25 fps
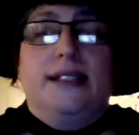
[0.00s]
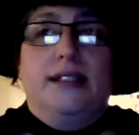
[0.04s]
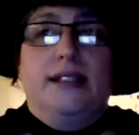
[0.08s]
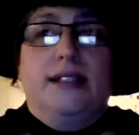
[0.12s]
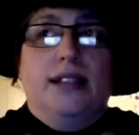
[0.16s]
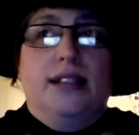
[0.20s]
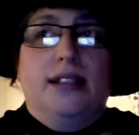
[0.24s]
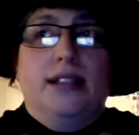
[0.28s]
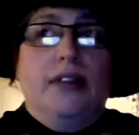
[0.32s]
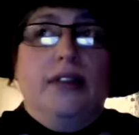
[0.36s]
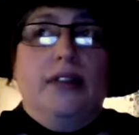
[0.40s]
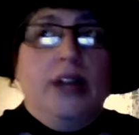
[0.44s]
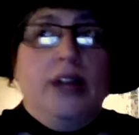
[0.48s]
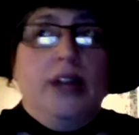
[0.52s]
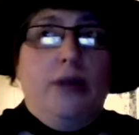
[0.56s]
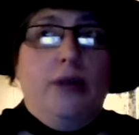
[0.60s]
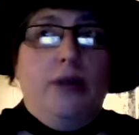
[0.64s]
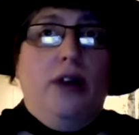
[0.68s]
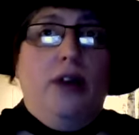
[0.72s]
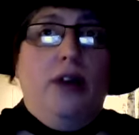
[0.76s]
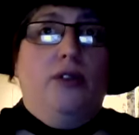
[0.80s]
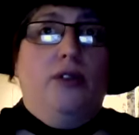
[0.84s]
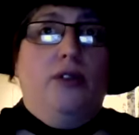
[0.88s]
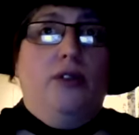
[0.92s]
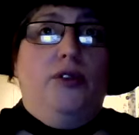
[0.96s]
Devin came
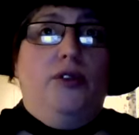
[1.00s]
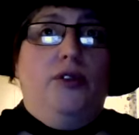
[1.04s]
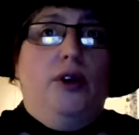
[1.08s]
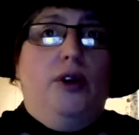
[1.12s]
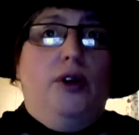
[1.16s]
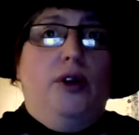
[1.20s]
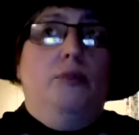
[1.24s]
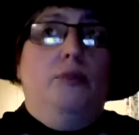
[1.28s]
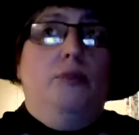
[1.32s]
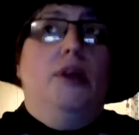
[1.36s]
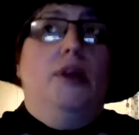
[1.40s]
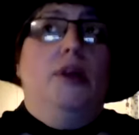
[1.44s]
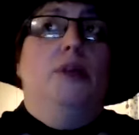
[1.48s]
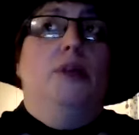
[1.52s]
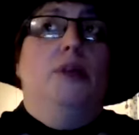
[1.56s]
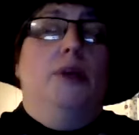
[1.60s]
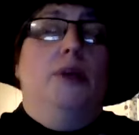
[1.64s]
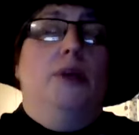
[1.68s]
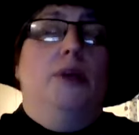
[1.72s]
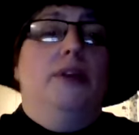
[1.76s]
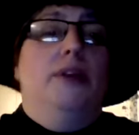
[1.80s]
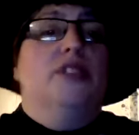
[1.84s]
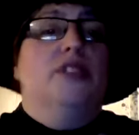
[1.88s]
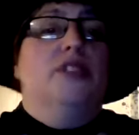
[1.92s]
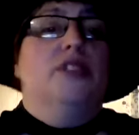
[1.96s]
out from
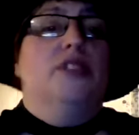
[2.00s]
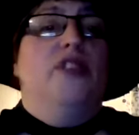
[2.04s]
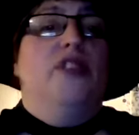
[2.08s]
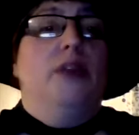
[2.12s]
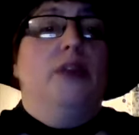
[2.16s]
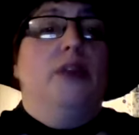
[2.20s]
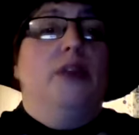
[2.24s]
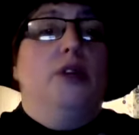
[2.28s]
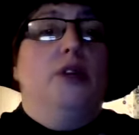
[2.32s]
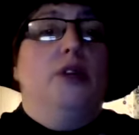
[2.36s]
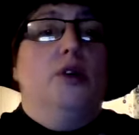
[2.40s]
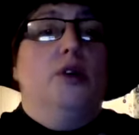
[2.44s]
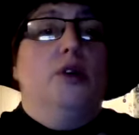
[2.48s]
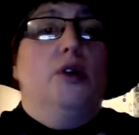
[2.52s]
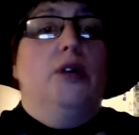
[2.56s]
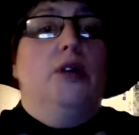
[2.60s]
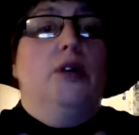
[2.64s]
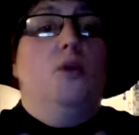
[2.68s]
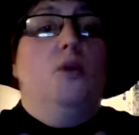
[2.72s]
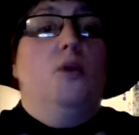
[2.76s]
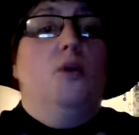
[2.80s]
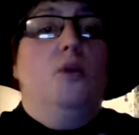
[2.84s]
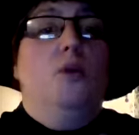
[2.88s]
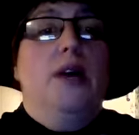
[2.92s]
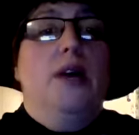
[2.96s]
Mirabelle's family
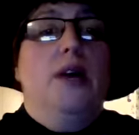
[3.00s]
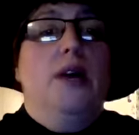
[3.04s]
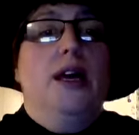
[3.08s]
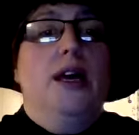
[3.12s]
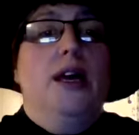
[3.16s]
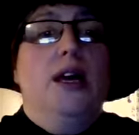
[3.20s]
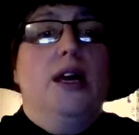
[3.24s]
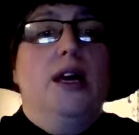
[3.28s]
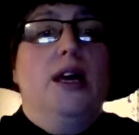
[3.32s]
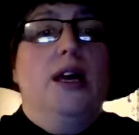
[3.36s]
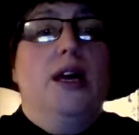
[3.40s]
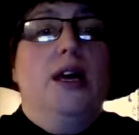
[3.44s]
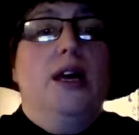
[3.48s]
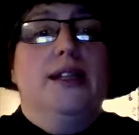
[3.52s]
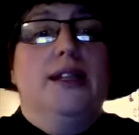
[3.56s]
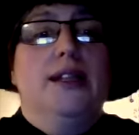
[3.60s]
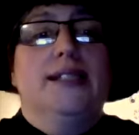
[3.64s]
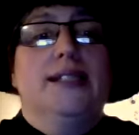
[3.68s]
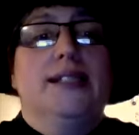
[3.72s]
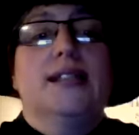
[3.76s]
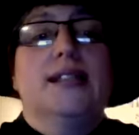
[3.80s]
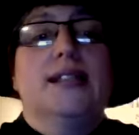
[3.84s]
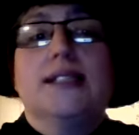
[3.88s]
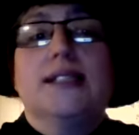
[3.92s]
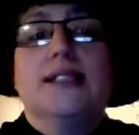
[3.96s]
going, Well, this
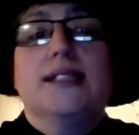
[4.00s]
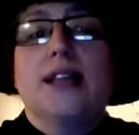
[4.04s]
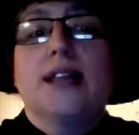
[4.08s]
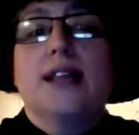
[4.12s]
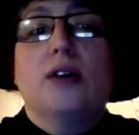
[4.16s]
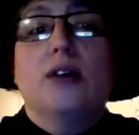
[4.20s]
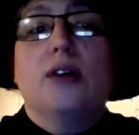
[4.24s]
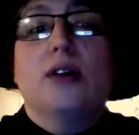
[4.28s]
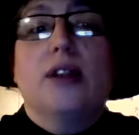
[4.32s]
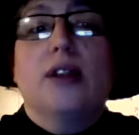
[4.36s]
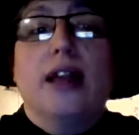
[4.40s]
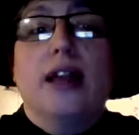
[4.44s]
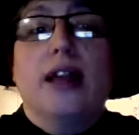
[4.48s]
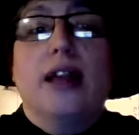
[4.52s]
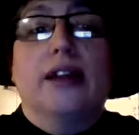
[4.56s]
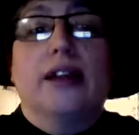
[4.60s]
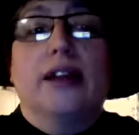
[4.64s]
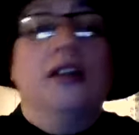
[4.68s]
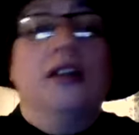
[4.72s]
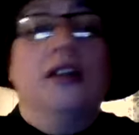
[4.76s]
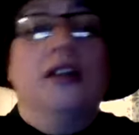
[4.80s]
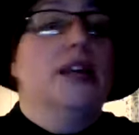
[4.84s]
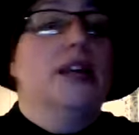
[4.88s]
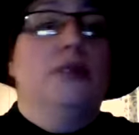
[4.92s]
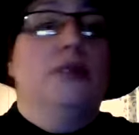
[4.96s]
doesn't sound a lot like an
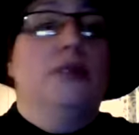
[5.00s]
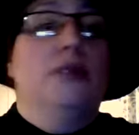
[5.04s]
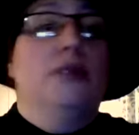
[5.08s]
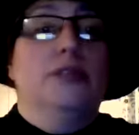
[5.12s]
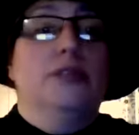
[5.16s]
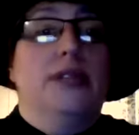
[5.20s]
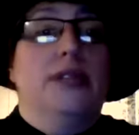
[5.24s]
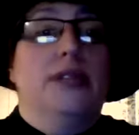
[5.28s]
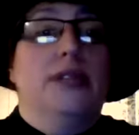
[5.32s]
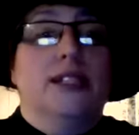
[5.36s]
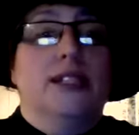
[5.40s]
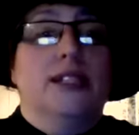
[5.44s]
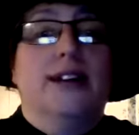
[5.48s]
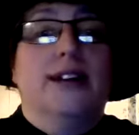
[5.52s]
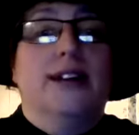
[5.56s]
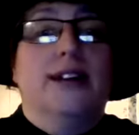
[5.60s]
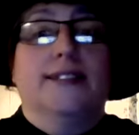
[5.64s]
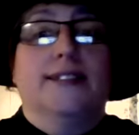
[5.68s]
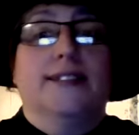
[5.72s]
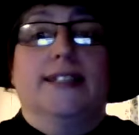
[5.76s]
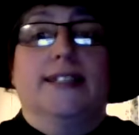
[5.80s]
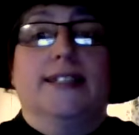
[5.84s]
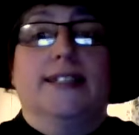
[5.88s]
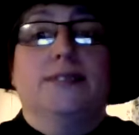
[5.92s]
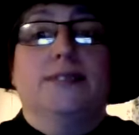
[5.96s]
undead, doesn't mean it's not
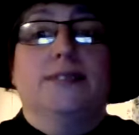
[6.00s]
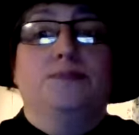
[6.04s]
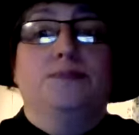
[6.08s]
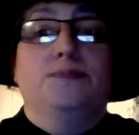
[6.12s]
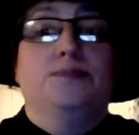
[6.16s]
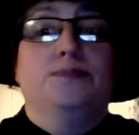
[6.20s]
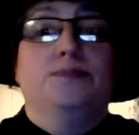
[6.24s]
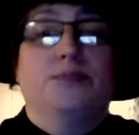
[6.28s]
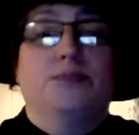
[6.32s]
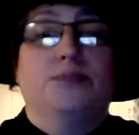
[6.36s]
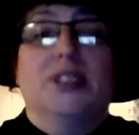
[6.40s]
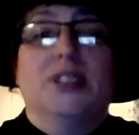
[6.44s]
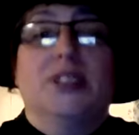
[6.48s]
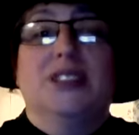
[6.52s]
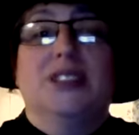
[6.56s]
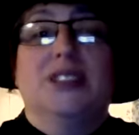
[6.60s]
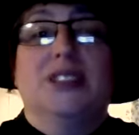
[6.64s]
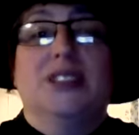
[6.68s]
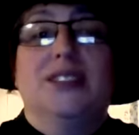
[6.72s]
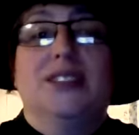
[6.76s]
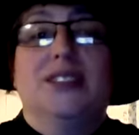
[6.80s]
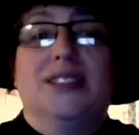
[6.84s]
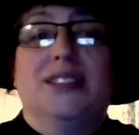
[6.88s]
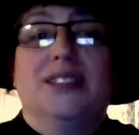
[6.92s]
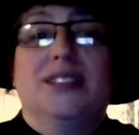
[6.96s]
undone. but
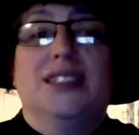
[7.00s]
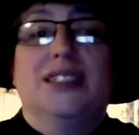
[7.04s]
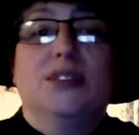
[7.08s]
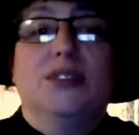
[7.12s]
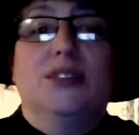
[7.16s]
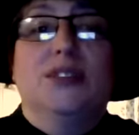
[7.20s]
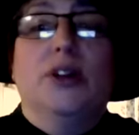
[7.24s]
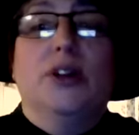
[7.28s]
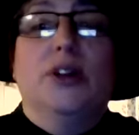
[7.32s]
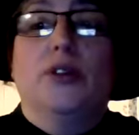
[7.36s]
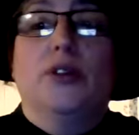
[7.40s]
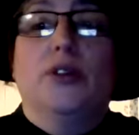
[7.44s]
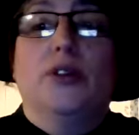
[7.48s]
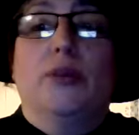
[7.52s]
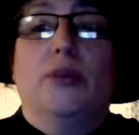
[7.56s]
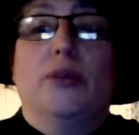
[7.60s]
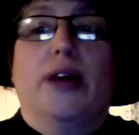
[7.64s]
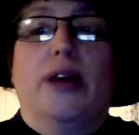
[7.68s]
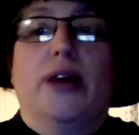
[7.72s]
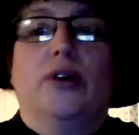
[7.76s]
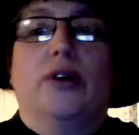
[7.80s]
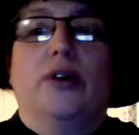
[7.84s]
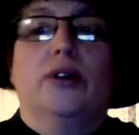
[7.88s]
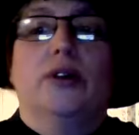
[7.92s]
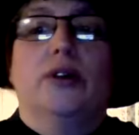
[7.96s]
she's running with a
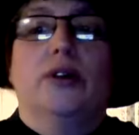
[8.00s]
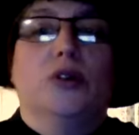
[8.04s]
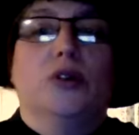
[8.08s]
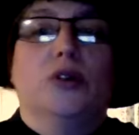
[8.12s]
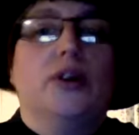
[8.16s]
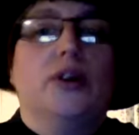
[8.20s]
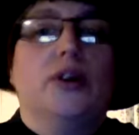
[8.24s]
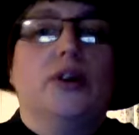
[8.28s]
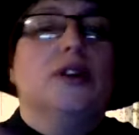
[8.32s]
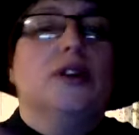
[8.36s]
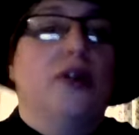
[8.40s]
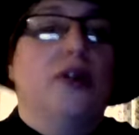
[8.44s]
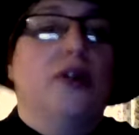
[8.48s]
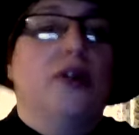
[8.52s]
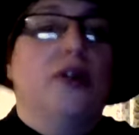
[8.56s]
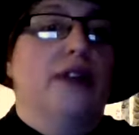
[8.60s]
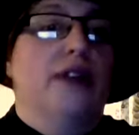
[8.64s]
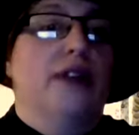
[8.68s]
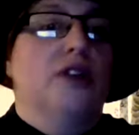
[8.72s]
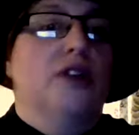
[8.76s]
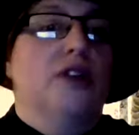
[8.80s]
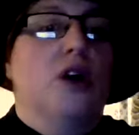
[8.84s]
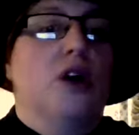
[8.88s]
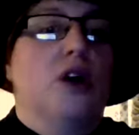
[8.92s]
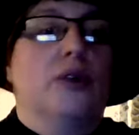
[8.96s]
bad crowd, so he'll go have
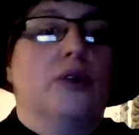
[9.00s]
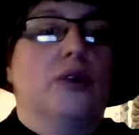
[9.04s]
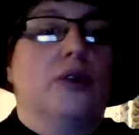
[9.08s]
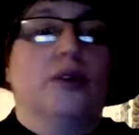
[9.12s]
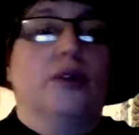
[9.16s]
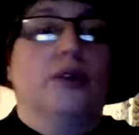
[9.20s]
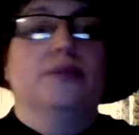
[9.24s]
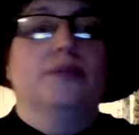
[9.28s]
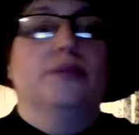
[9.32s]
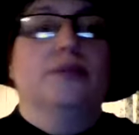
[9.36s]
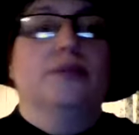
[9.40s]
a talk with her.